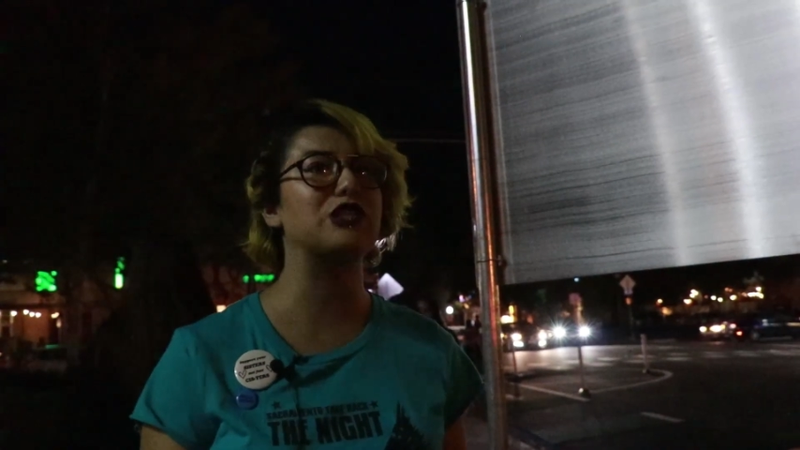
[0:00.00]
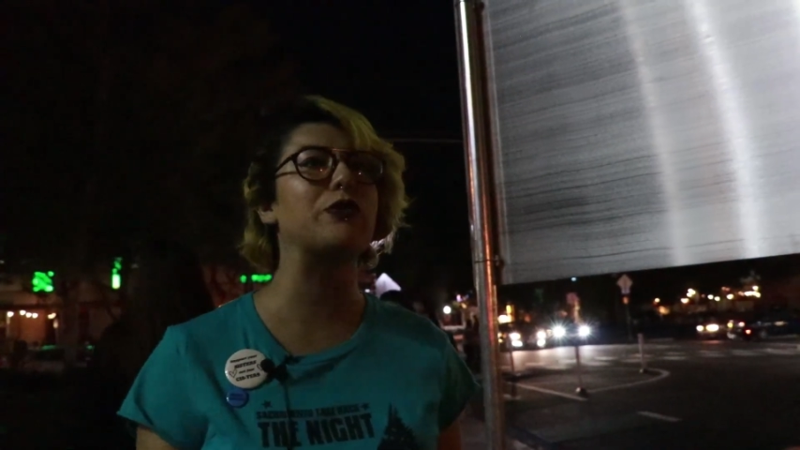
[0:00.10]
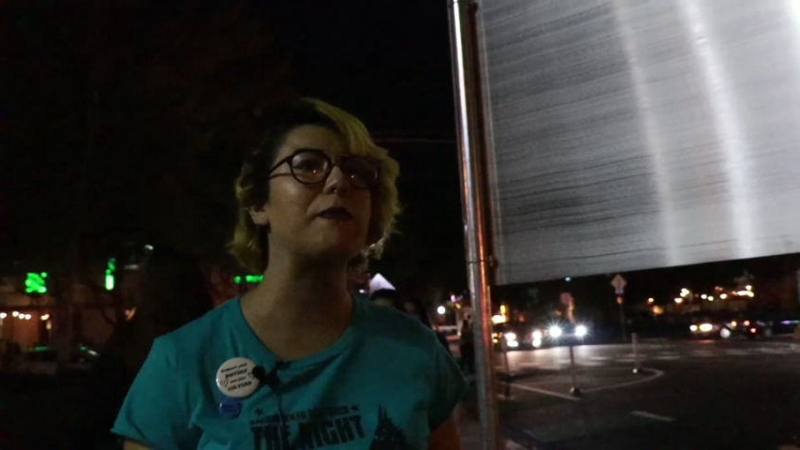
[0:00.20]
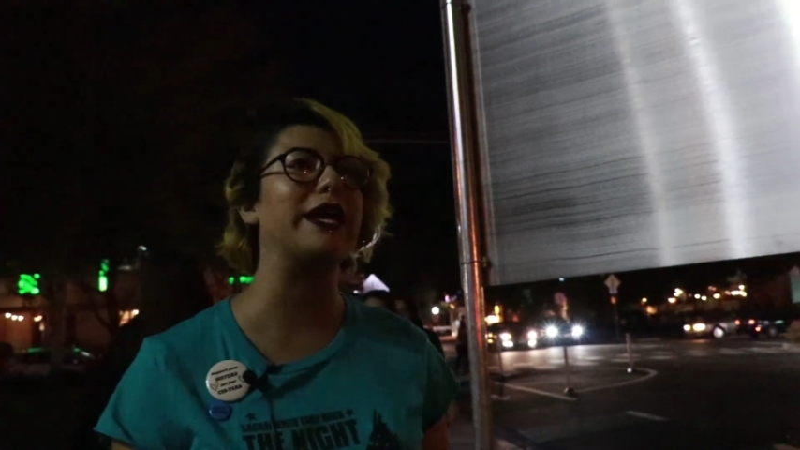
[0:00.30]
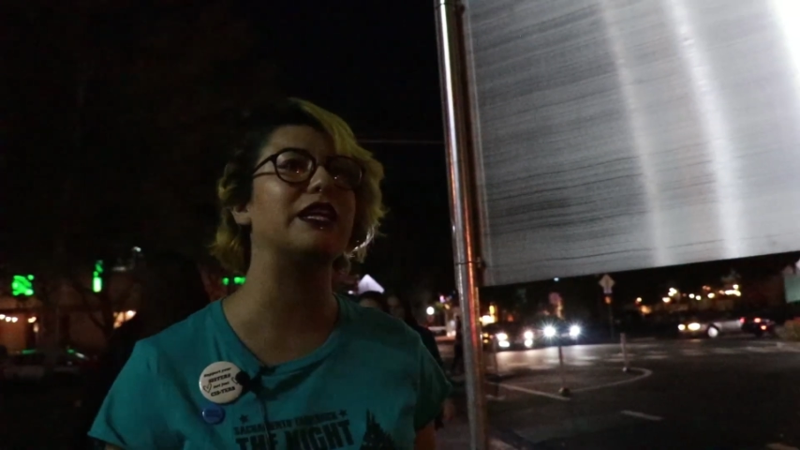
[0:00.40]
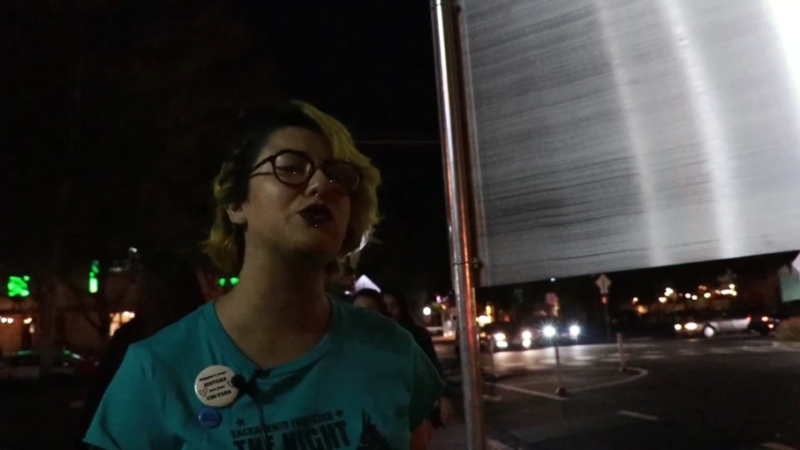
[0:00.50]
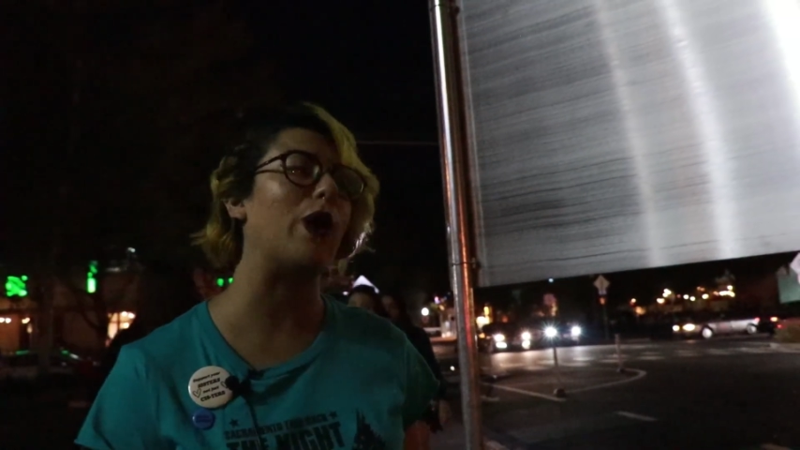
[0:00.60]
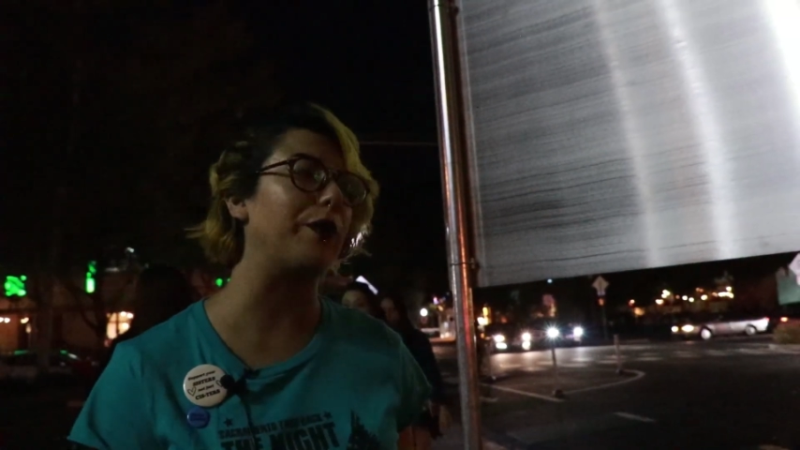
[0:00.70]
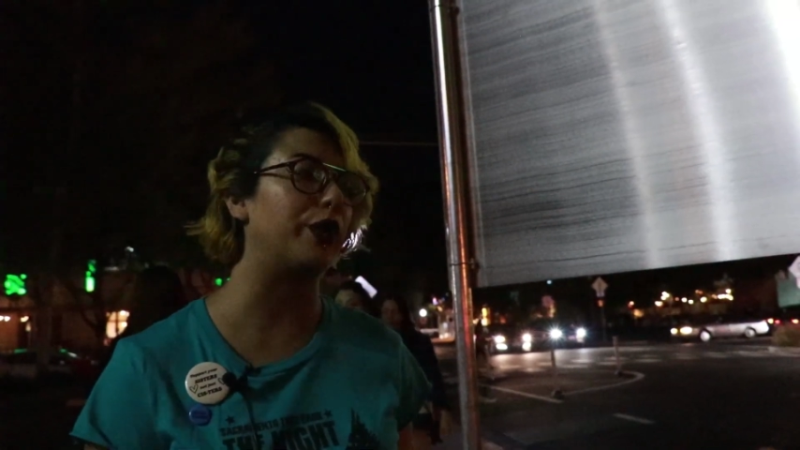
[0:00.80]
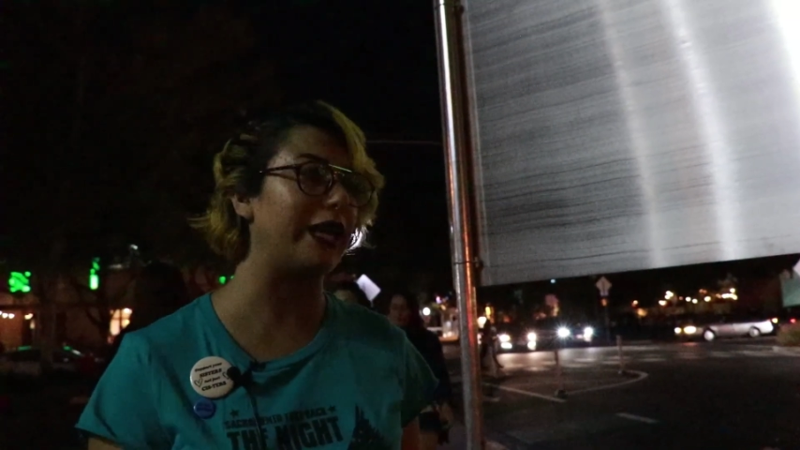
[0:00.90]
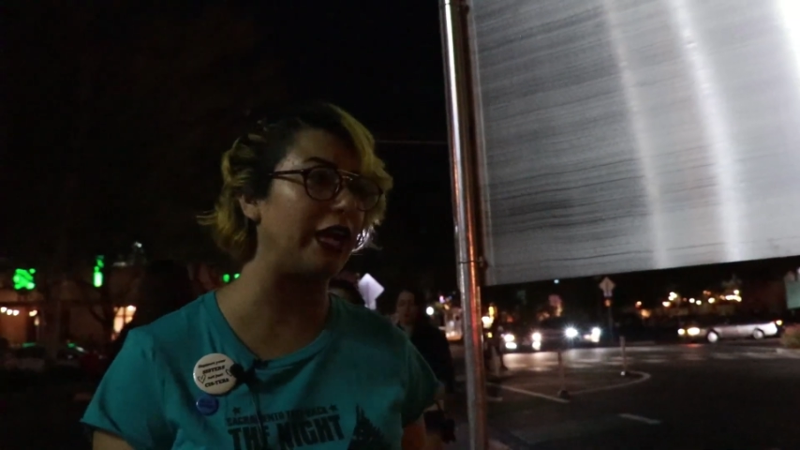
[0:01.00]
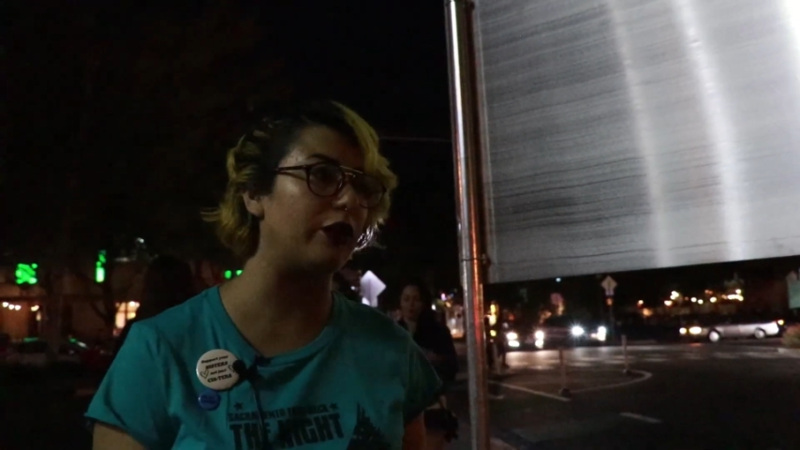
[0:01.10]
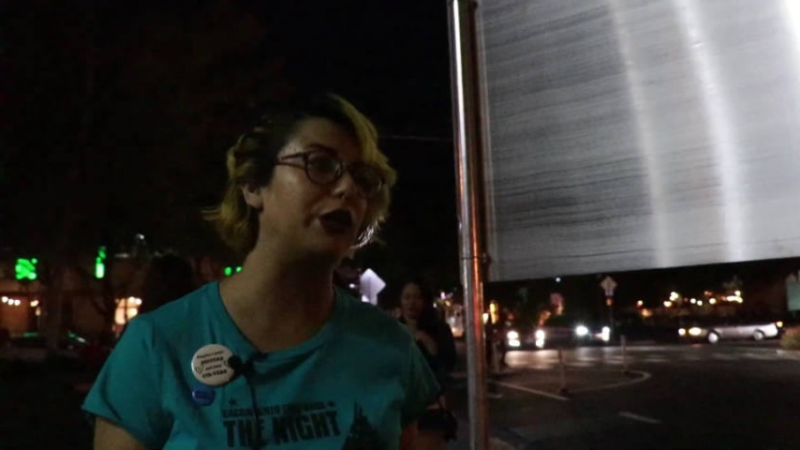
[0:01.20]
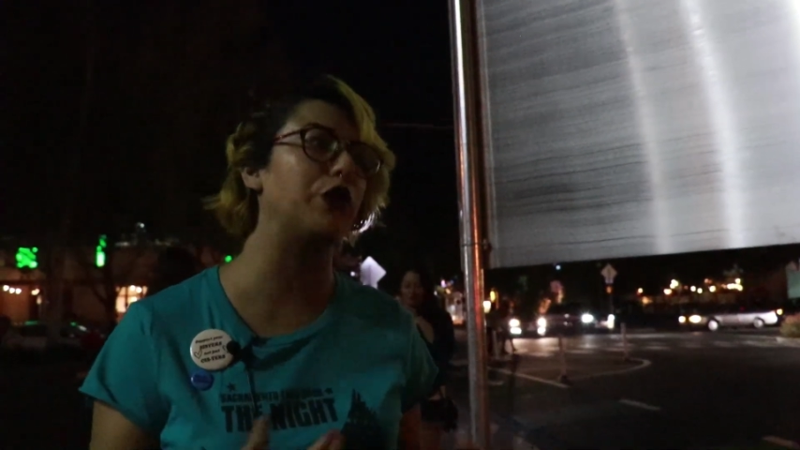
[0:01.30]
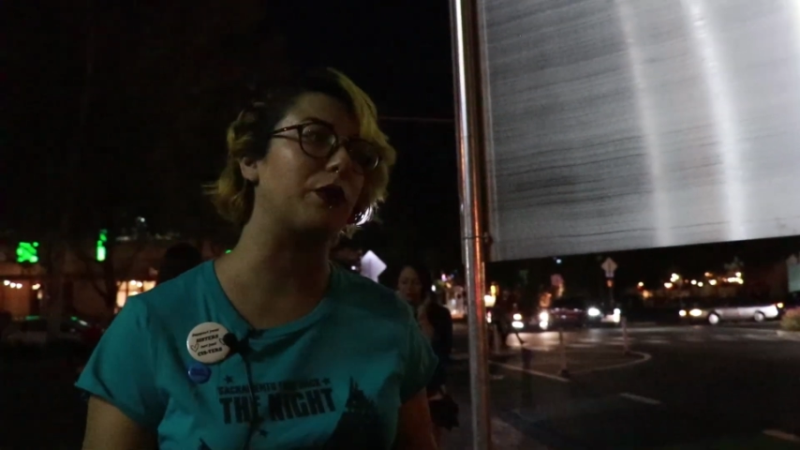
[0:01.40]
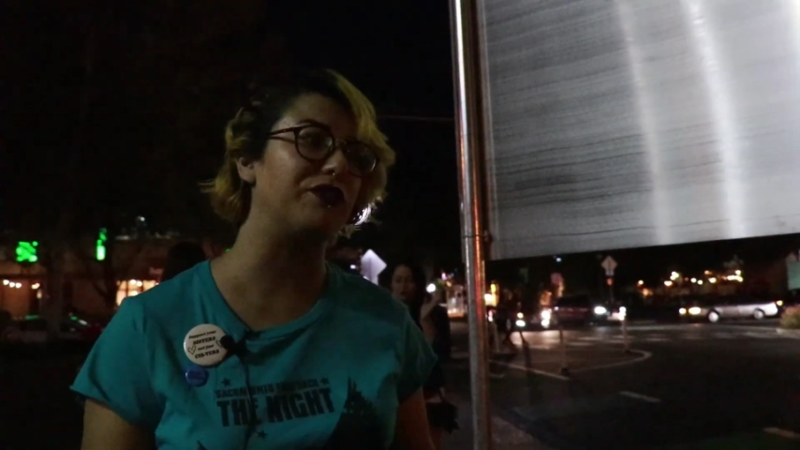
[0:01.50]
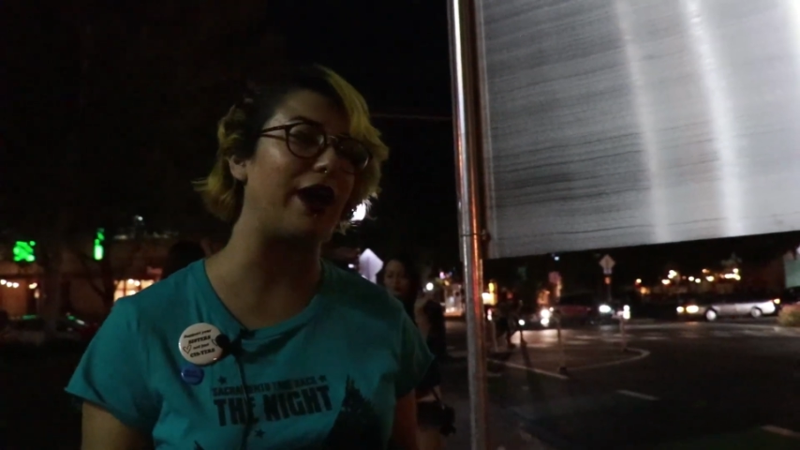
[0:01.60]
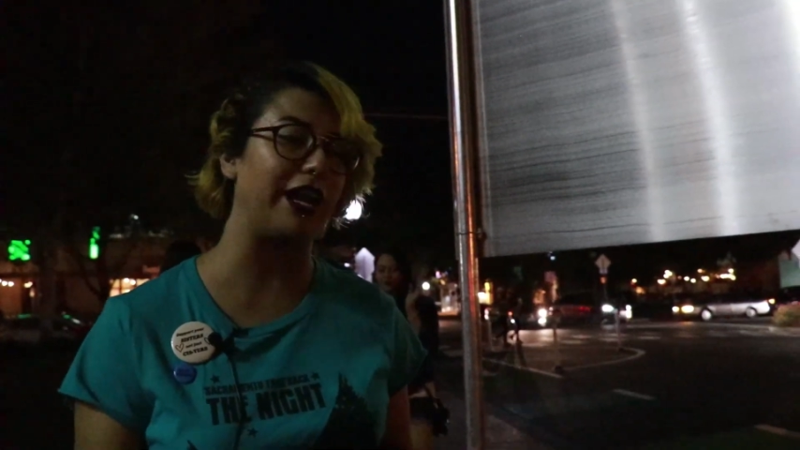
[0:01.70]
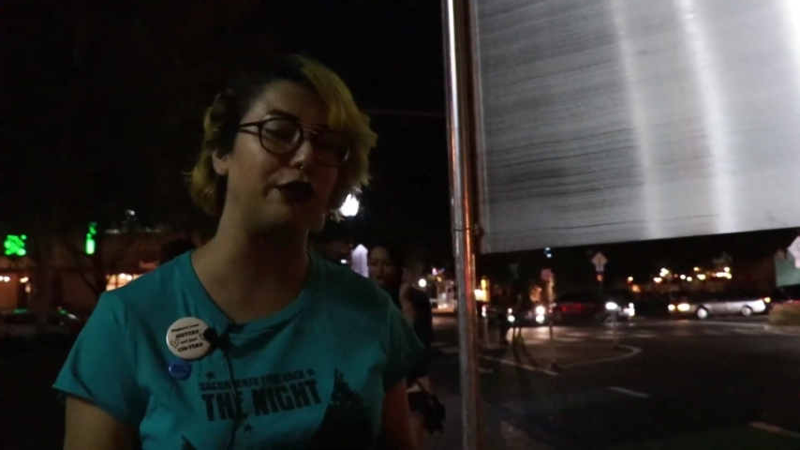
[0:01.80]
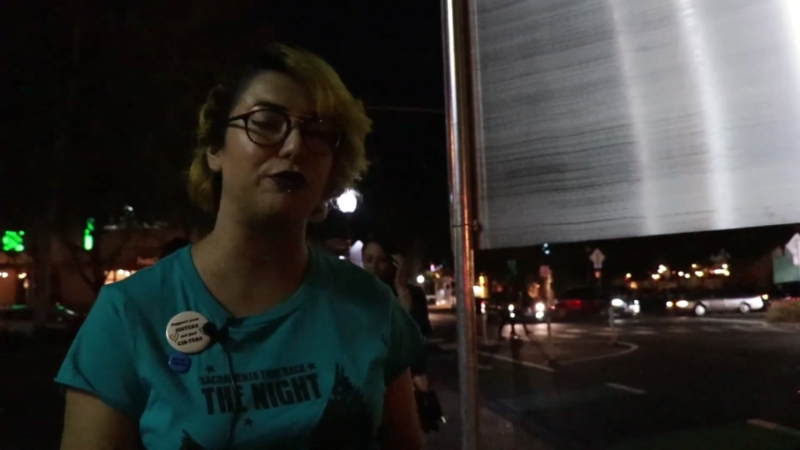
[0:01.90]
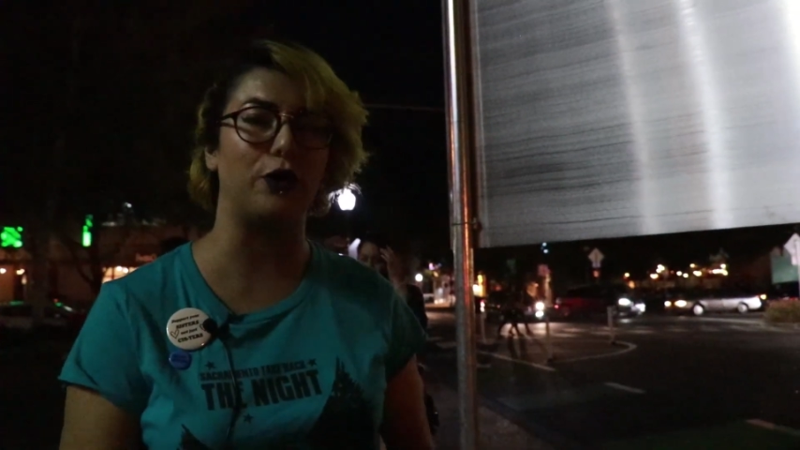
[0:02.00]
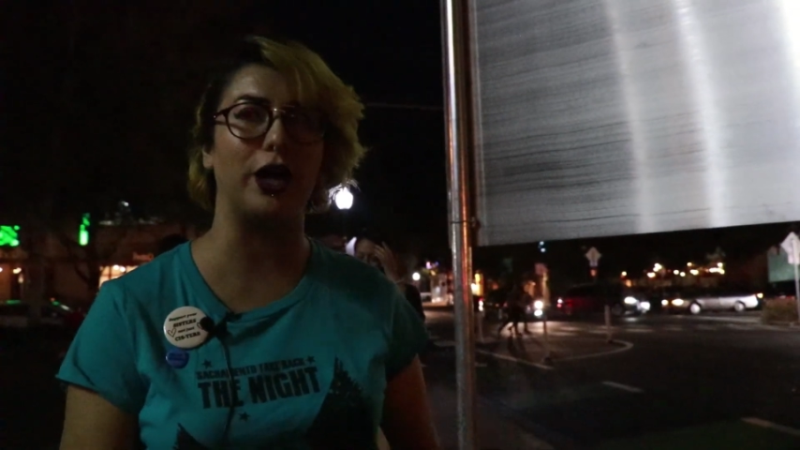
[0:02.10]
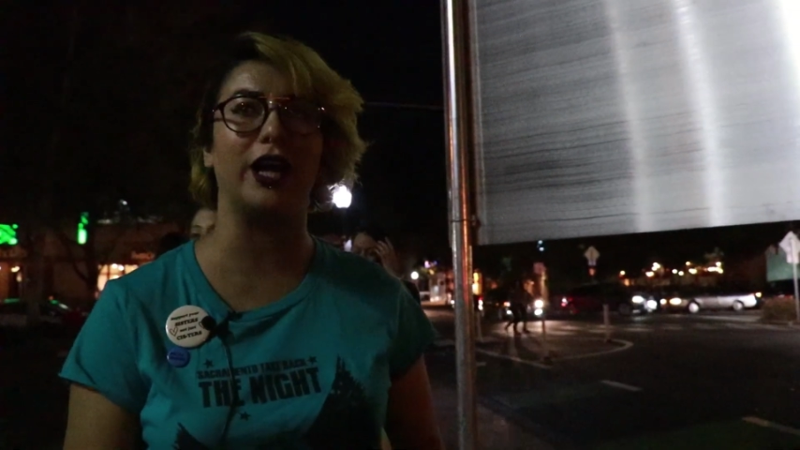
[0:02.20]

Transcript: to remind us why we're here and who we're fighting for.